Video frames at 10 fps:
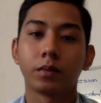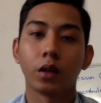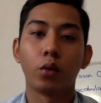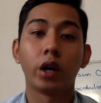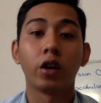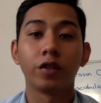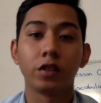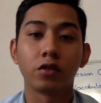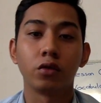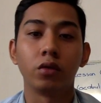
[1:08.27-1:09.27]
One of the
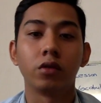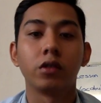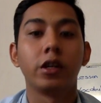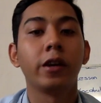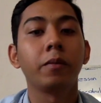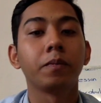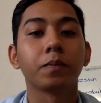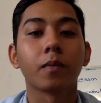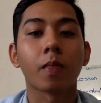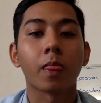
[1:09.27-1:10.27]
schools, yeah.
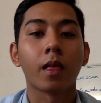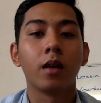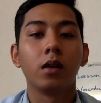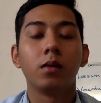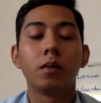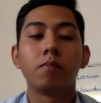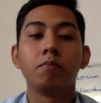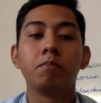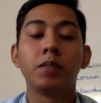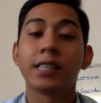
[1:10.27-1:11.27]

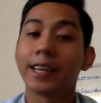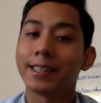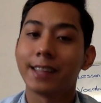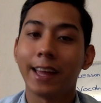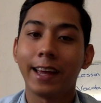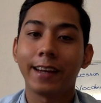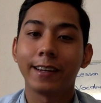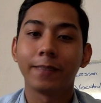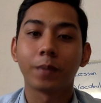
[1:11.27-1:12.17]
Besides that,